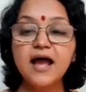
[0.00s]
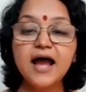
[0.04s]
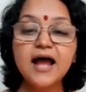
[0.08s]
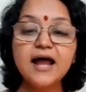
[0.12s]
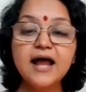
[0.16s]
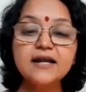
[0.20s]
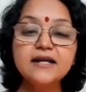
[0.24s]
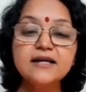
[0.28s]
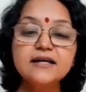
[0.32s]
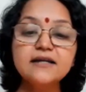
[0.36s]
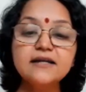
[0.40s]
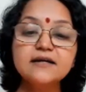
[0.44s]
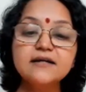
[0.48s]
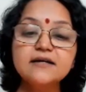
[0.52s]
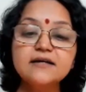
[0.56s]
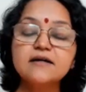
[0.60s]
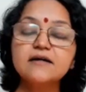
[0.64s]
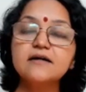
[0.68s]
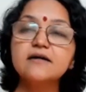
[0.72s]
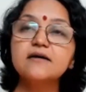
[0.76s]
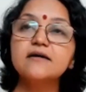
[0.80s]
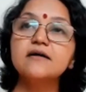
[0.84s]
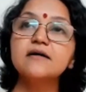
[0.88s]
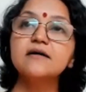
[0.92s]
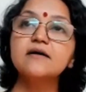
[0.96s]
and
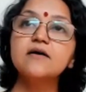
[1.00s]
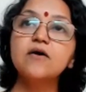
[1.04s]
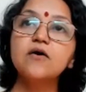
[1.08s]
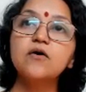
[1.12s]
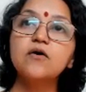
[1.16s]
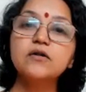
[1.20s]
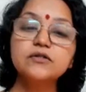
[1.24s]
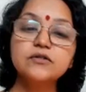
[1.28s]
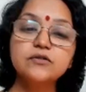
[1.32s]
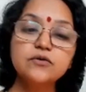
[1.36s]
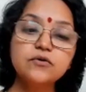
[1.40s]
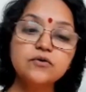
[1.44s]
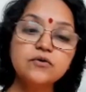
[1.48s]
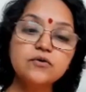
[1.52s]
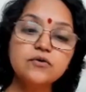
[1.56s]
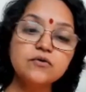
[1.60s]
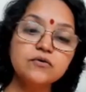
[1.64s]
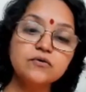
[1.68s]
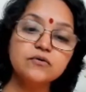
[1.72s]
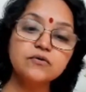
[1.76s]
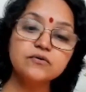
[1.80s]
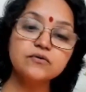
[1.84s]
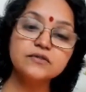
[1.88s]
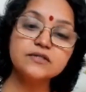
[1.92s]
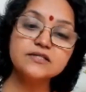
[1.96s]

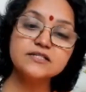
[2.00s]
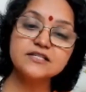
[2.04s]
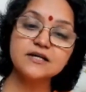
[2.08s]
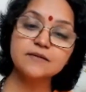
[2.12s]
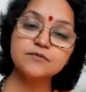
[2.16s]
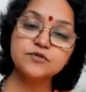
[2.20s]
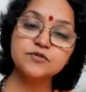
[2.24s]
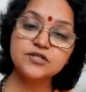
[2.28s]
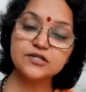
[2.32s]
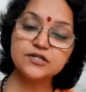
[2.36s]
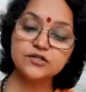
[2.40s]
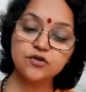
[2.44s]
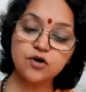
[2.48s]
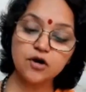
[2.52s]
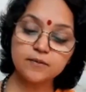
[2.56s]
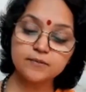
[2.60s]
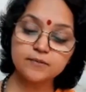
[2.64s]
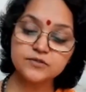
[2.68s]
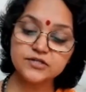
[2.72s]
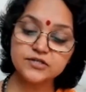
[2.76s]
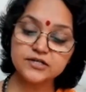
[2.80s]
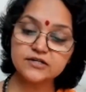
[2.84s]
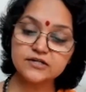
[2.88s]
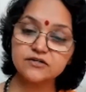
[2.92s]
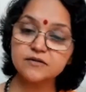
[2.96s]
although the subject
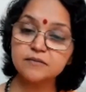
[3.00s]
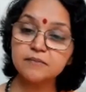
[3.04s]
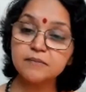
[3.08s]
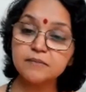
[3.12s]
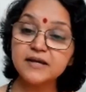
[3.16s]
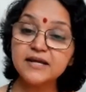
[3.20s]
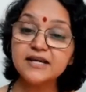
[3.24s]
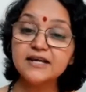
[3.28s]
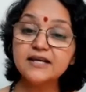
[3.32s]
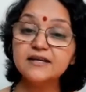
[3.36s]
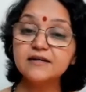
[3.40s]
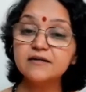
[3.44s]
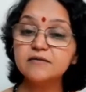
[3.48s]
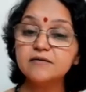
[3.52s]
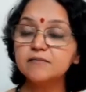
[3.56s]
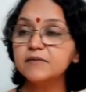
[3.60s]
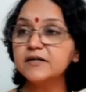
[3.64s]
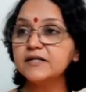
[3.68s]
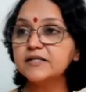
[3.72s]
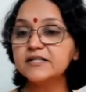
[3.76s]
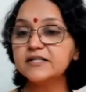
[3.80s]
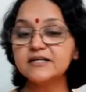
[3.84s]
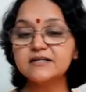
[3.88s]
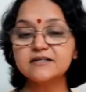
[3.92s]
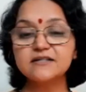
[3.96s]
object remain
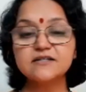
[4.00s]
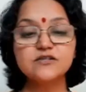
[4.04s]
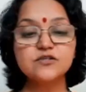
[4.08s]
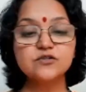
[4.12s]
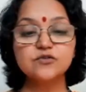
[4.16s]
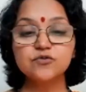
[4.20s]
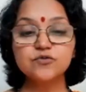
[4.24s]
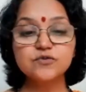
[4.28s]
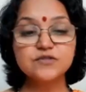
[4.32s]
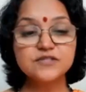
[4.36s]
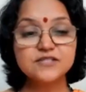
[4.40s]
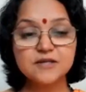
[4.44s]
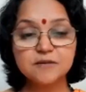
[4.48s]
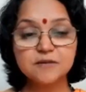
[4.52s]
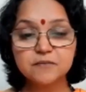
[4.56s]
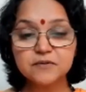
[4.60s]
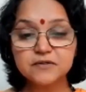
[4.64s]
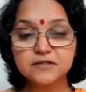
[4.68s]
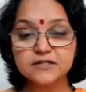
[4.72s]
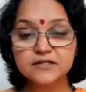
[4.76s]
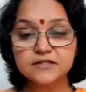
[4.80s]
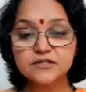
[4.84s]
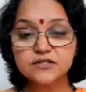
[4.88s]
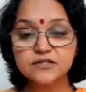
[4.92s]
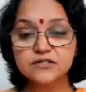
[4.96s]
but there is no
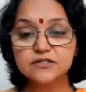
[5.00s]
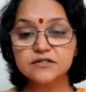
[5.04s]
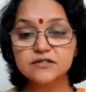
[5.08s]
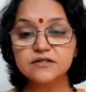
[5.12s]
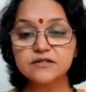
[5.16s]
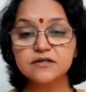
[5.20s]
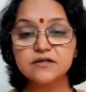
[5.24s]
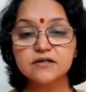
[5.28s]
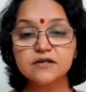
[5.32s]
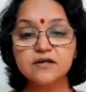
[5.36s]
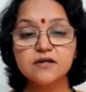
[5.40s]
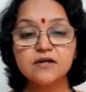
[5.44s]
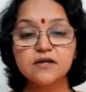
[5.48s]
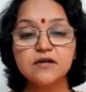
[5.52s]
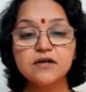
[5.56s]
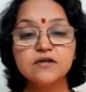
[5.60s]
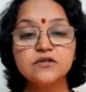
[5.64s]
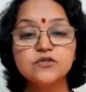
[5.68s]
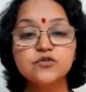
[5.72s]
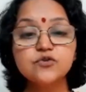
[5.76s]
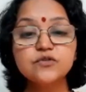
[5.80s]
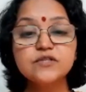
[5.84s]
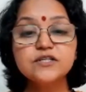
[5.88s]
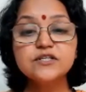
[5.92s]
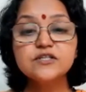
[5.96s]
separation
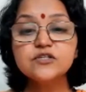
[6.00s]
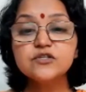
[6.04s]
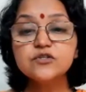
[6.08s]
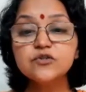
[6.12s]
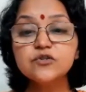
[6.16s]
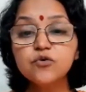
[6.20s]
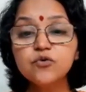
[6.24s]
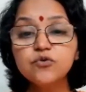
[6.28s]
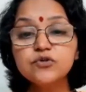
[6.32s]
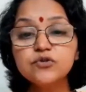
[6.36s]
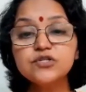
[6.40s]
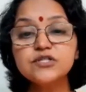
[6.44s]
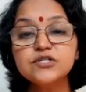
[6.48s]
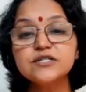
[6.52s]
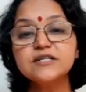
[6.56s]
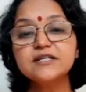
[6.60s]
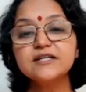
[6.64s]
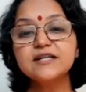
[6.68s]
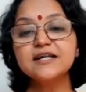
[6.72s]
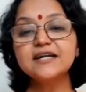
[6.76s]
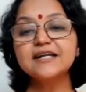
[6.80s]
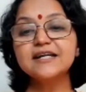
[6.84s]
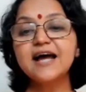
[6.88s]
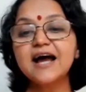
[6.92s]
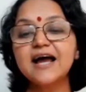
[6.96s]
so this notion
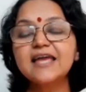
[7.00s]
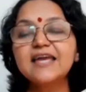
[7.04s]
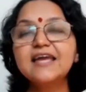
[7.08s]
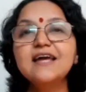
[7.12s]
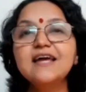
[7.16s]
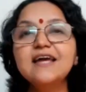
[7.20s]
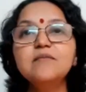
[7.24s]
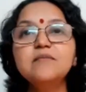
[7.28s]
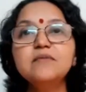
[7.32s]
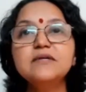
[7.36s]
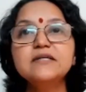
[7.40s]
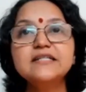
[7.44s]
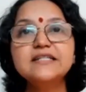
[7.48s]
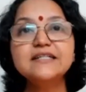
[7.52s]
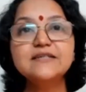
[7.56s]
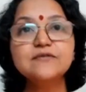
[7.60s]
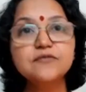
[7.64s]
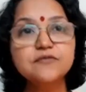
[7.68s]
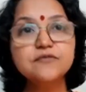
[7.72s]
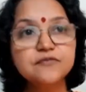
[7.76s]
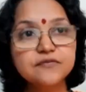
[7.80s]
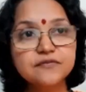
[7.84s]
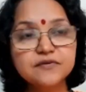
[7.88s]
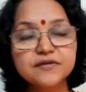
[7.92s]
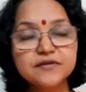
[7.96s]
that i am
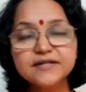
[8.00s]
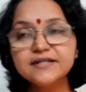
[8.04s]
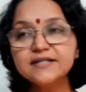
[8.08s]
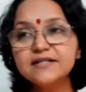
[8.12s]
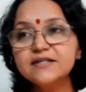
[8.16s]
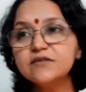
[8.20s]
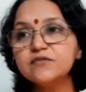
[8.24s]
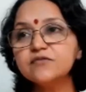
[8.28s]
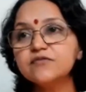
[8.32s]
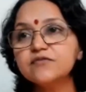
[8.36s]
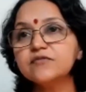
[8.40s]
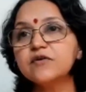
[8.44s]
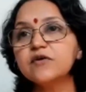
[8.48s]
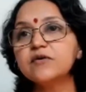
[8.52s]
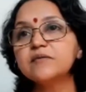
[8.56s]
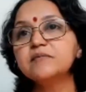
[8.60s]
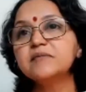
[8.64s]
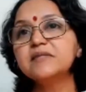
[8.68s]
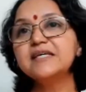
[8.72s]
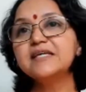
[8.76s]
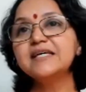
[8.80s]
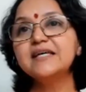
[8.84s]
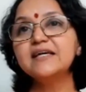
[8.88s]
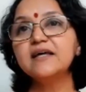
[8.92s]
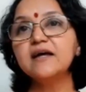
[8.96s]
different from
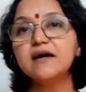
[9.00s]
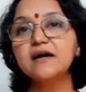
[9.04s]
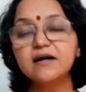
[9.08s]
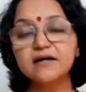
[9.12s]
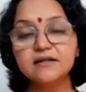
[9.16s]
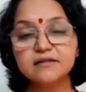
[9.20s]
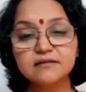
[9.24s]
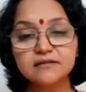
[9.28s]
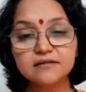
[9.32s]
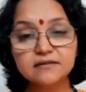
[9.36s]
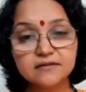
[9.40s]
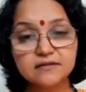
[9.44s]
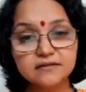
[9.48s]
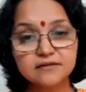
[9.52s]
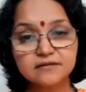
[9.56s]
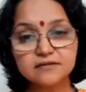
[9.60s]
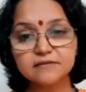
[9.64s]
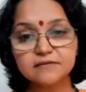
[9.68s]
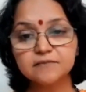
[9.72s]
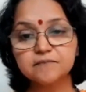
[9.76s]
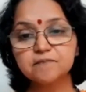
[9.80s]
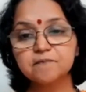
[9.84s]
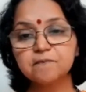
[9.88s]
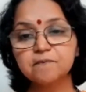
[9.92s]
the other